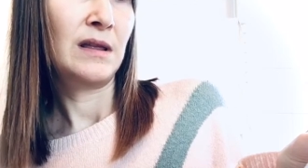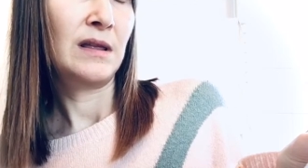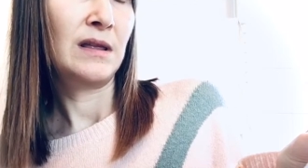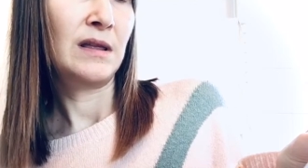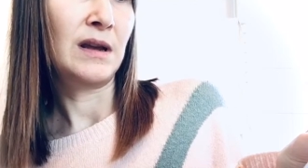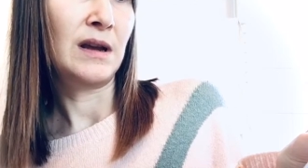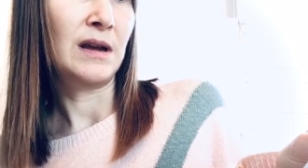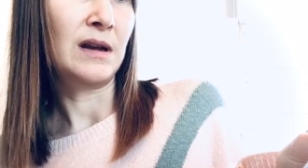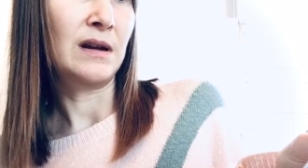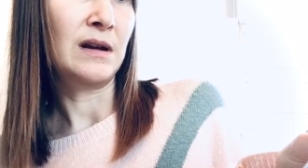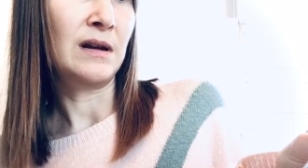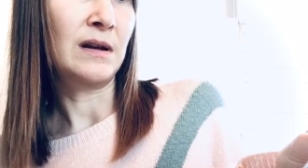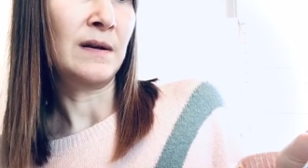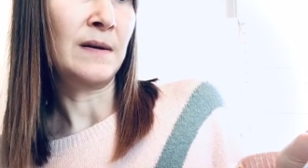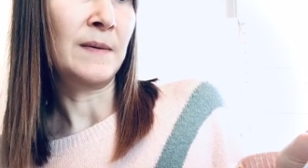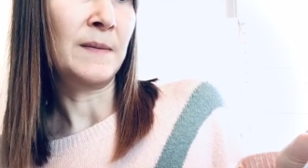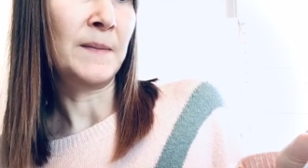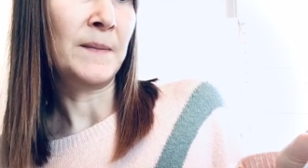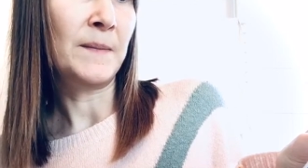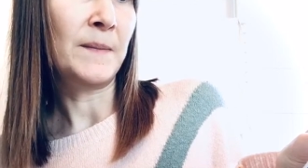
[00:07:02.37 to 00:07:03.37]

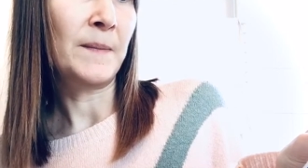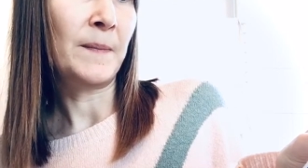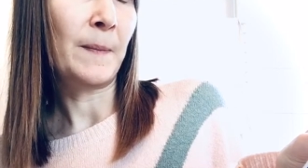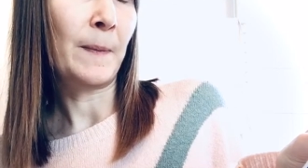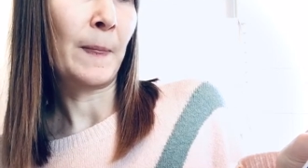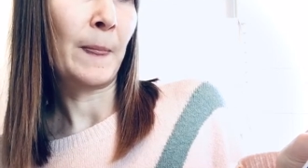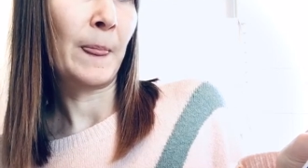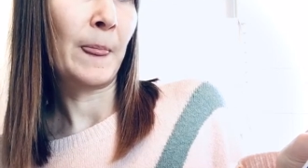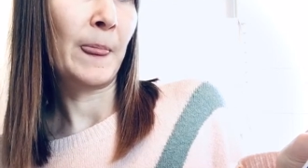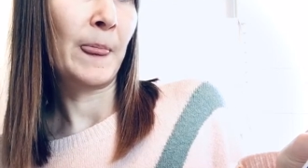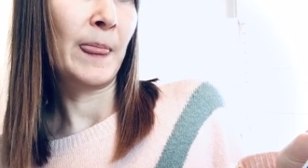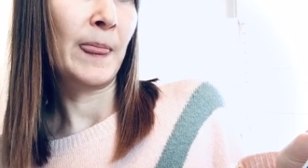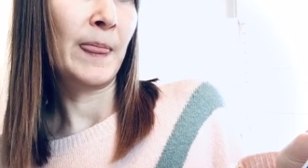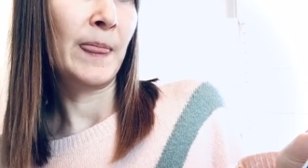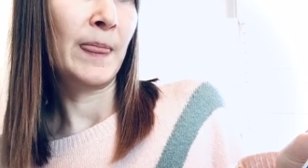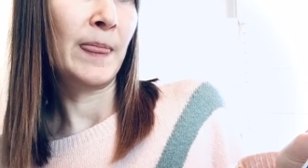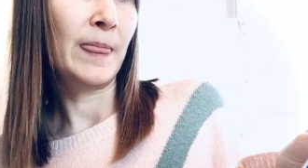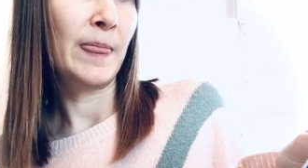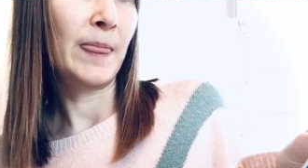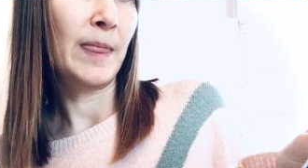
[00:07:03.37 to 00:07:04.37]
then
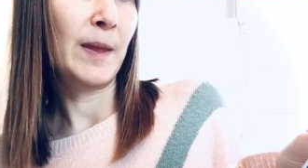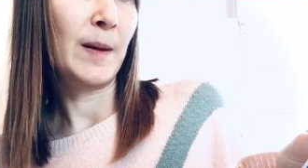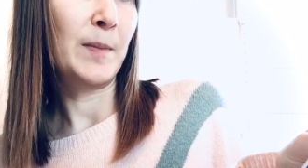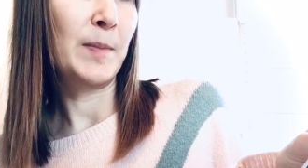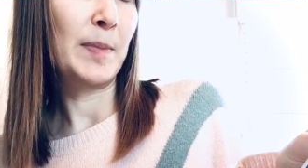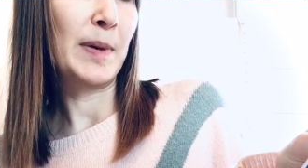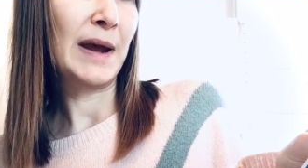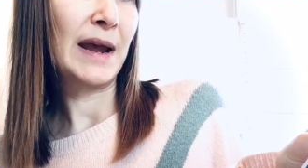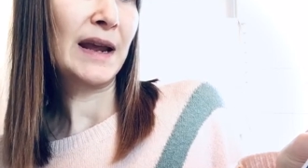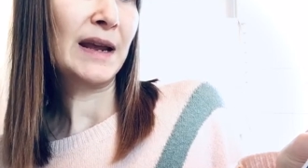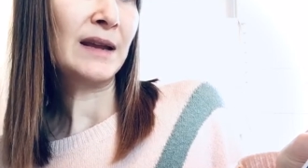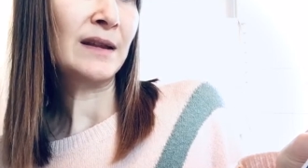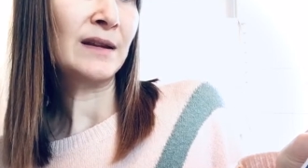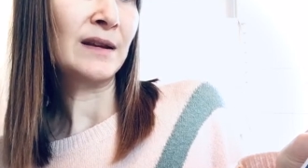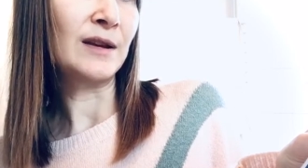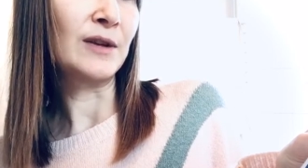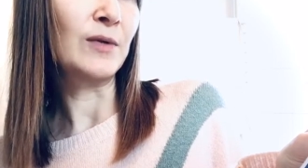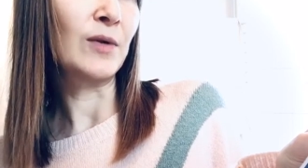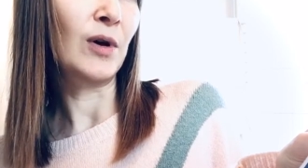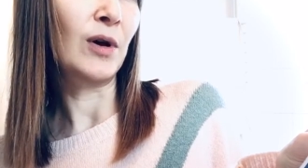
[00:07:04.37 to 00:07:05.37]
the pain
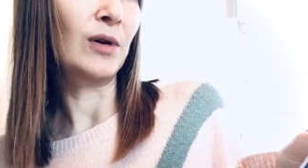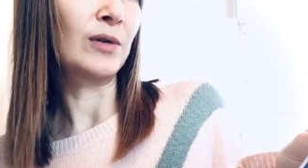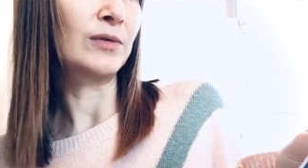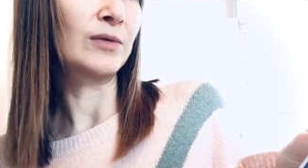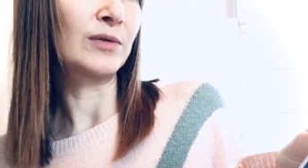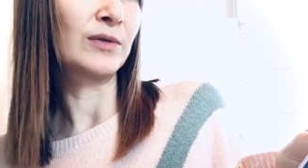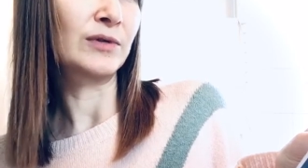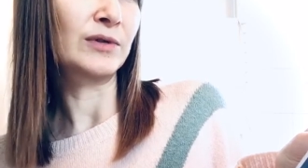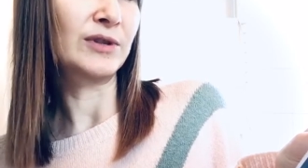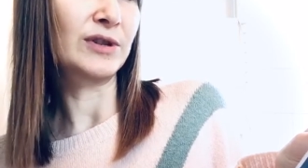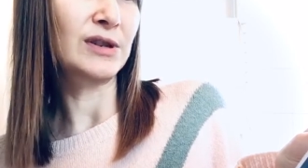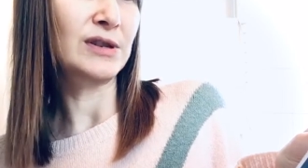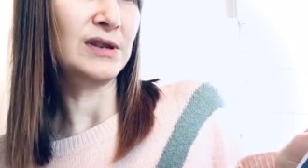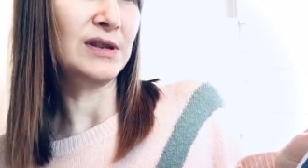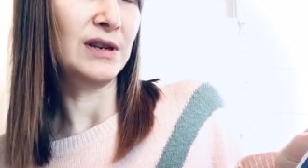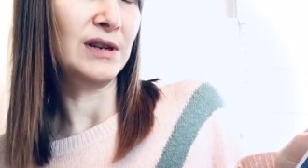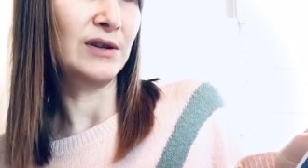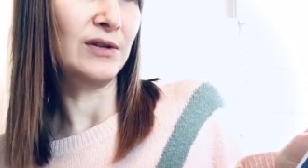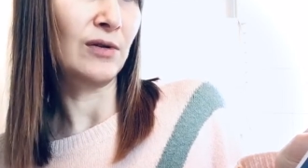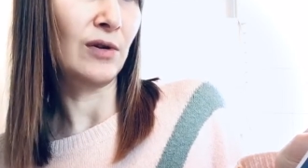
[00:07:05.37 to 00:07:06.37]
that you hold not just
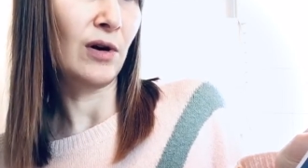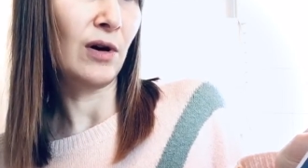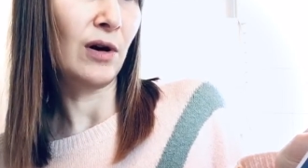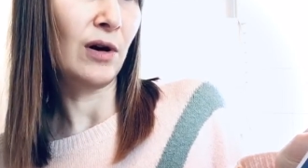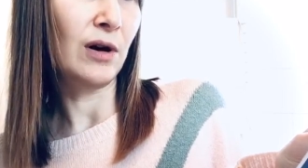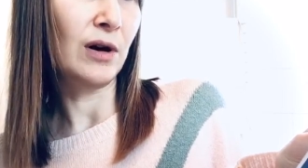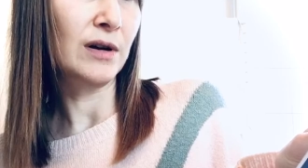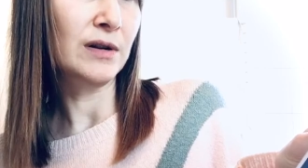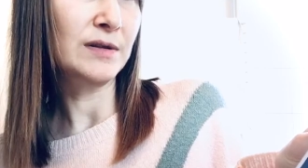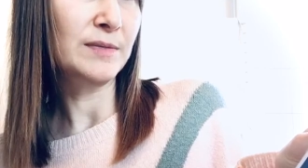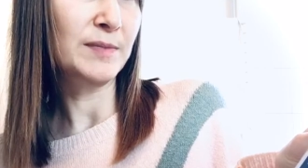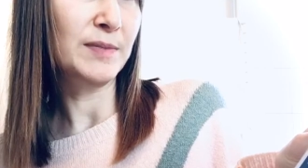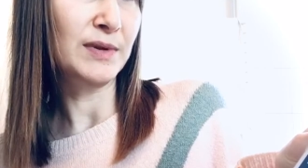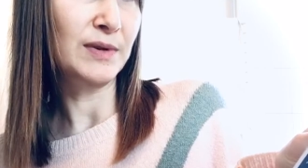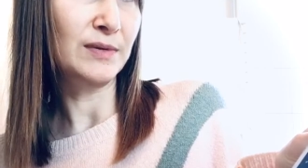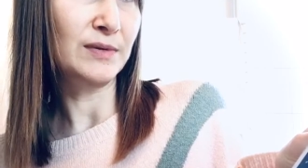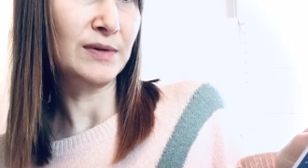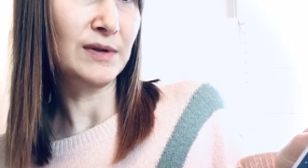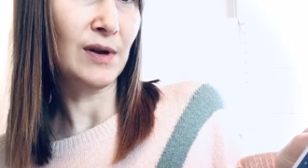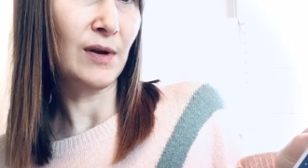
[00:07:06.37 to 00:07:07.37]
in your heart but
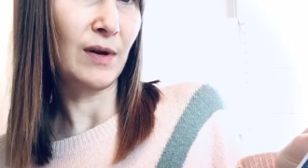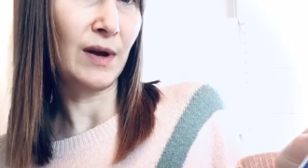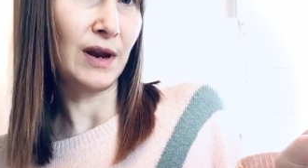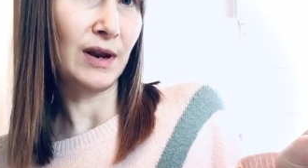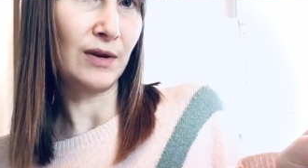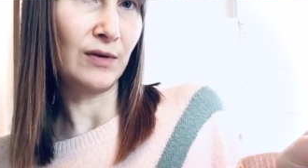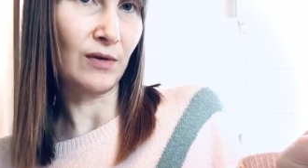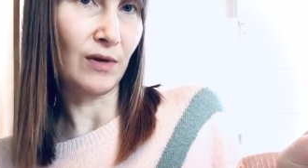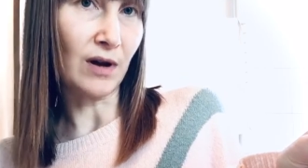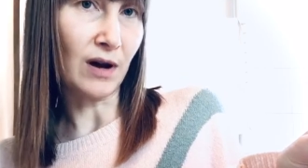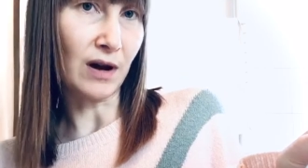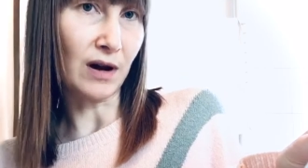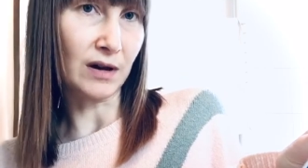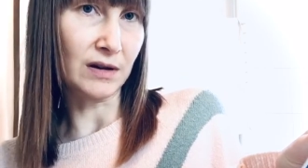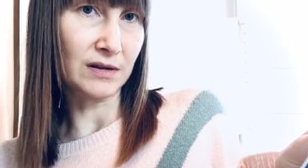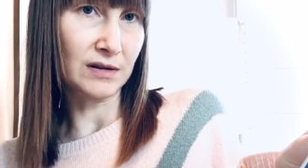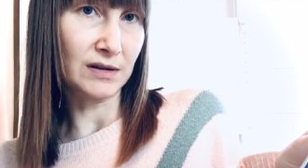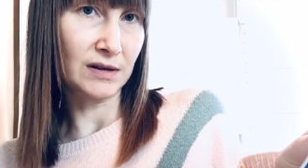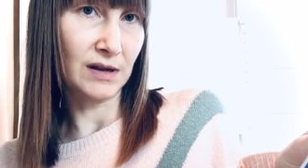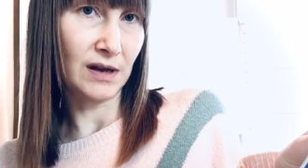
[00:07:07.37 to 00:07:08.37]
also in your
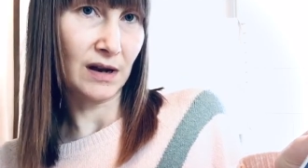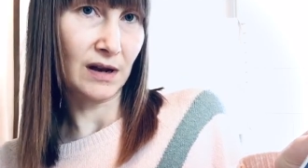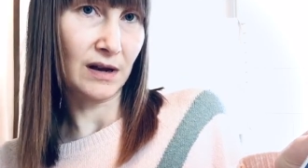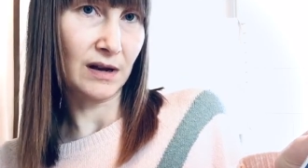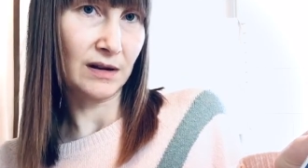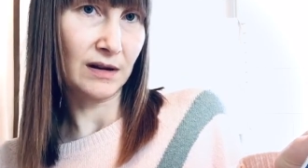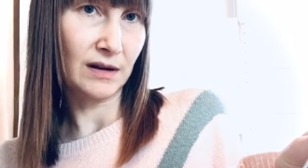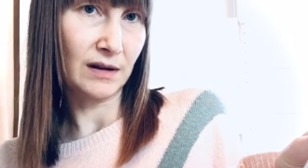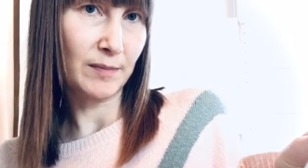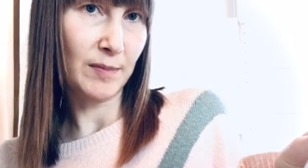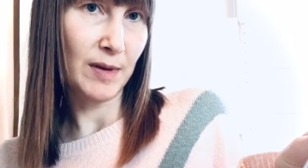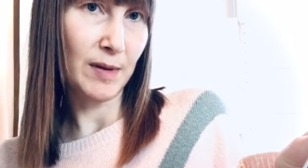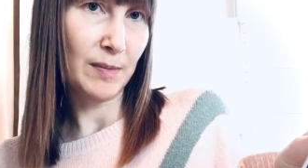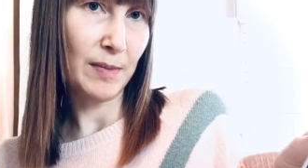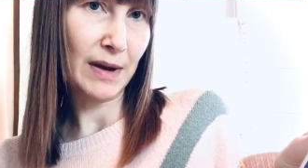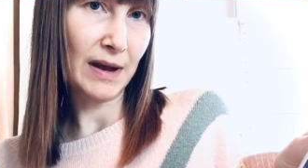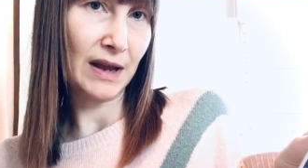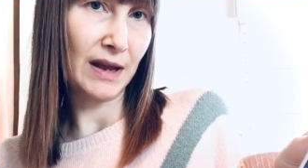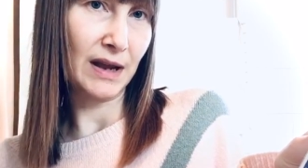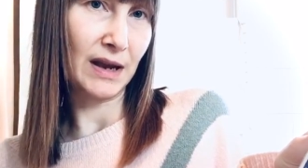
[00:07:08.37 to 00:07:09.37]
gut yeah the, the
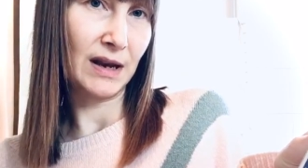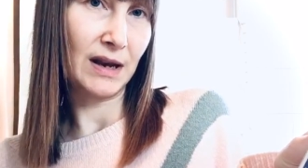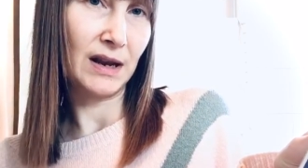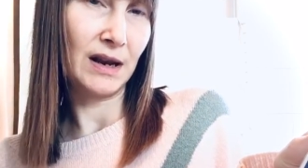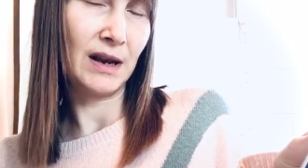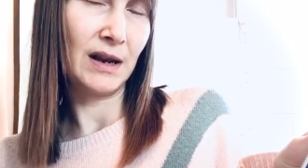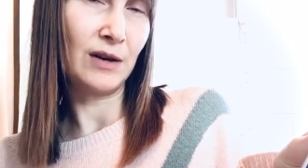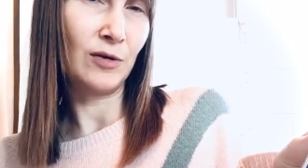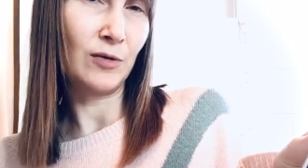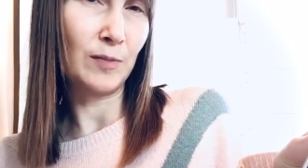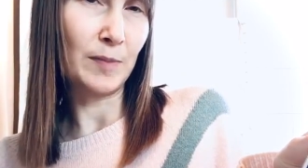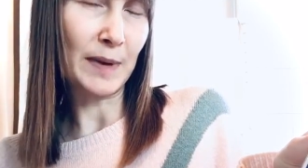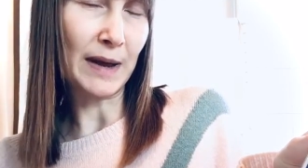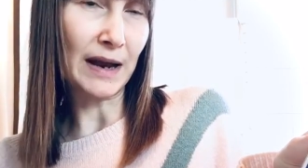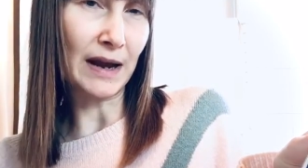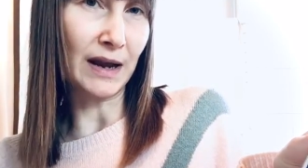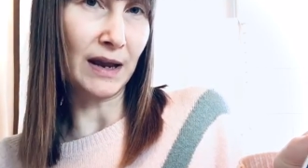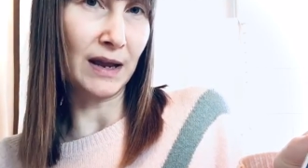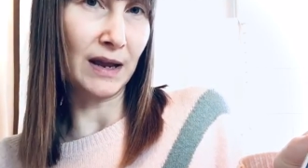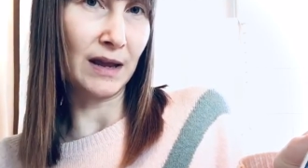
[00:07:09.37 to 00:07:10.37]
pain in your
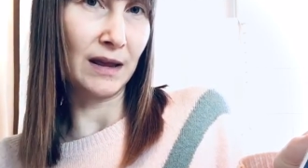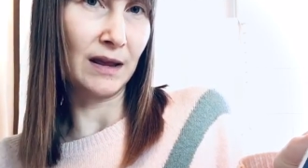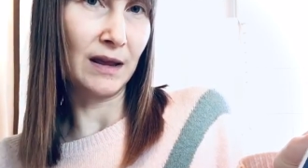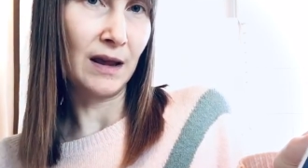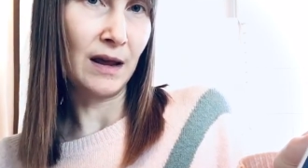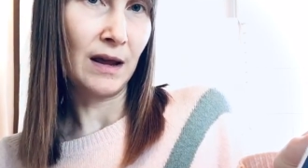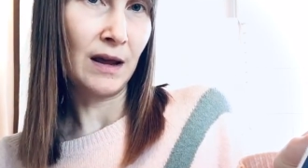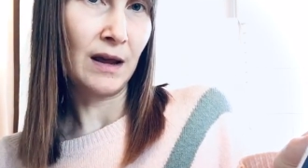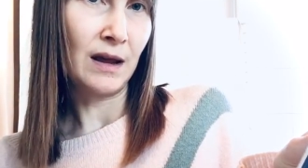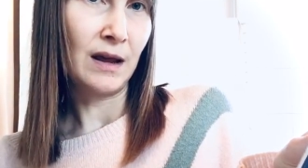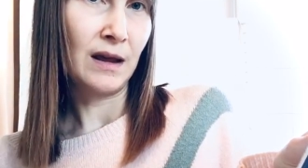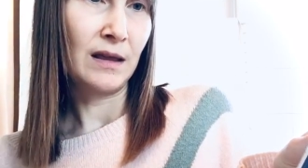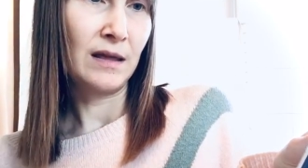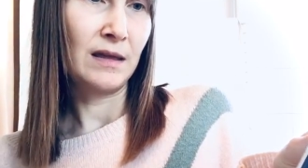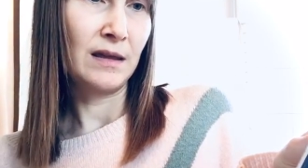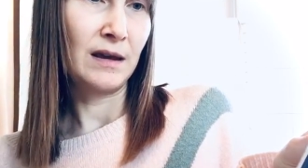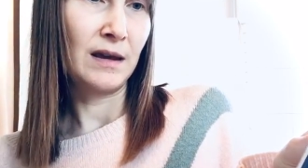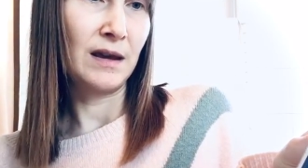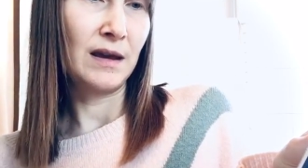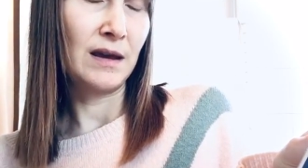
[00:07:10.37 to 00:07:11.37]
belly
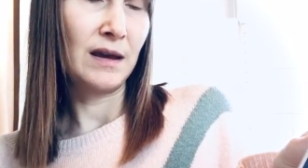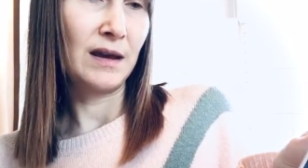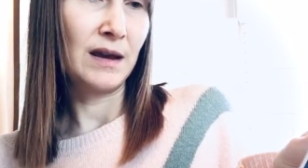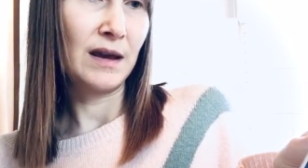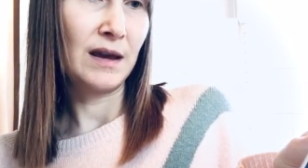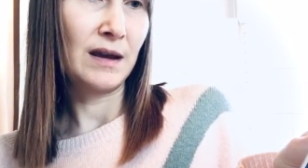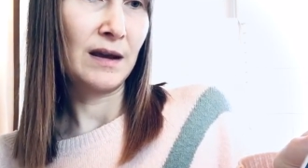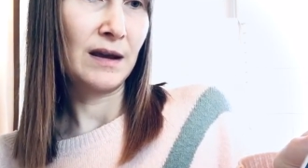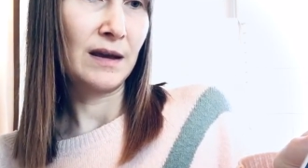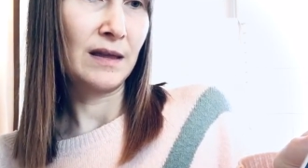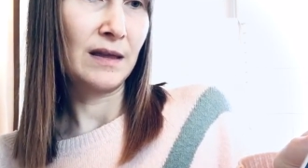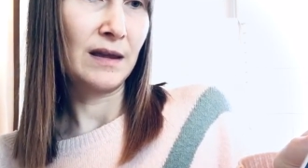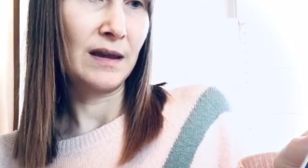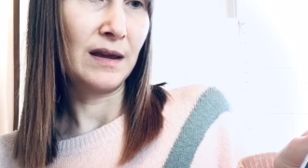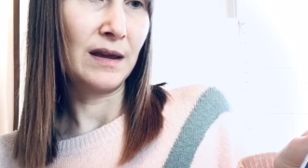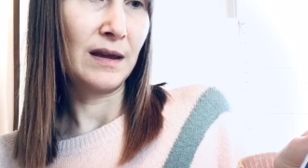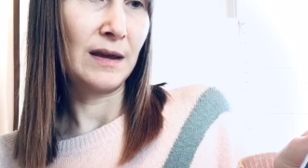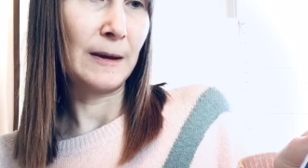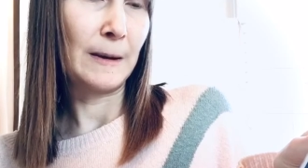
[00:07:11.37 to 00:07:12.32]
the the